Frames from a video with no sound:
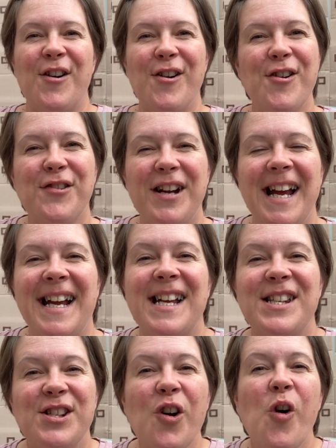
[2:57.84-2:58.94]
Okay,
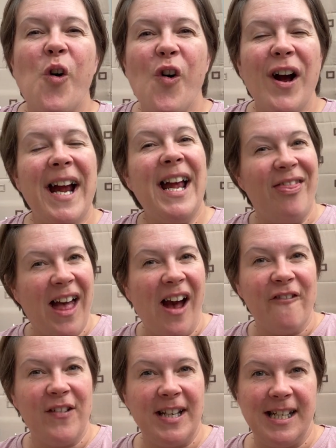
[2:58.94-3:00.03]
so in
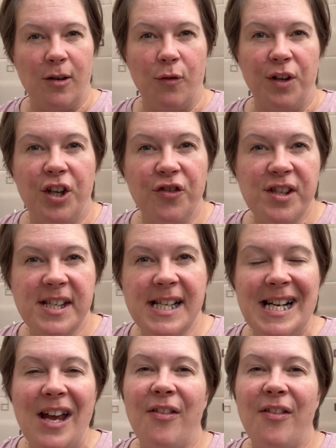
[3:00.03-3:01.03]
that video, you'll see